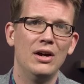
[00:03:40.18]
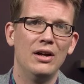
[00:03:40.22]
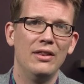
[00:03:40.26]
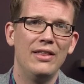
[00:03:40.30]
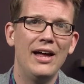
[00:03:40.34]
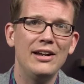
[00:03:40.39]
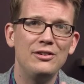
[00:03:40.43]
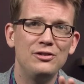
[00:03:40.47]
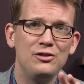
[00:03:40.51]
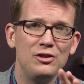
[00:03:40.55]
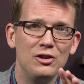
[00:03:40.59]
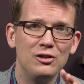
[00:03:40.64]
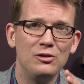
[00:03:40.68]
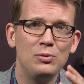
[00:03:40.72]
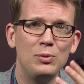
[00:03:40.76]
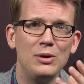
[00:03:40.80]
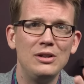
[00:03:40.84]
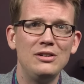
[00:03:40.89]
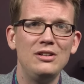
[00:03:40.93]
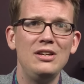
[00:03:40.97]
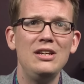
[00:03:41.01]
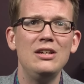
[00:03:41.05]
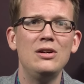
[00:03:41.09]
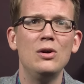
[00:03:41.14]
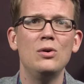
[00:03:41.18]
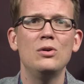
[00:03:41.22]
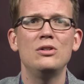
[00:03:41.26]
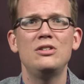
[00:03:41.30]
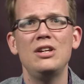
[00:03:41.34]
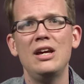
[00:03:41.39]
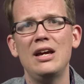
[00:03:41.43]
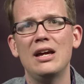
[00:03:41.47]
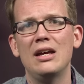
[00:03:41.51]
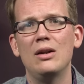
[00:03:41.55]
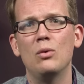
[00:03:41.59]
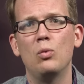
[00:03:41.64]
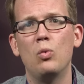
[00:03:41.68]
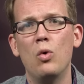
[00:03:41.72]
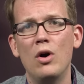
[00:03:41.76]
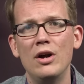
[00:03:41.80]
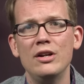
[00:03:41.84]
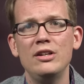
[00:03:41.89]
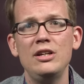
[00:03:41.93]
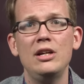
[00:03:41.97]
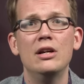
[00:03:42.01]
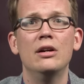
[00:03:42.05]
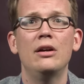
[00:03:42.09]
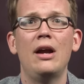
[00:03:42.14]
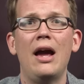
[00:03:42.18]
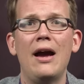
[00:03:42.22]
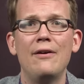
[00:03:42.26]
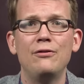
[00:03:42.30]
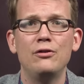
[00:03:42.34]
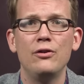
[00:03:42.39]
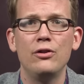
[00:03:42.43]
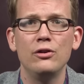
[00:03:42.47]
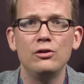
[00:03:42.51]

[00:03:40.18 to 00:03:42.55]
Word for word: That's just what Tycho did. One year after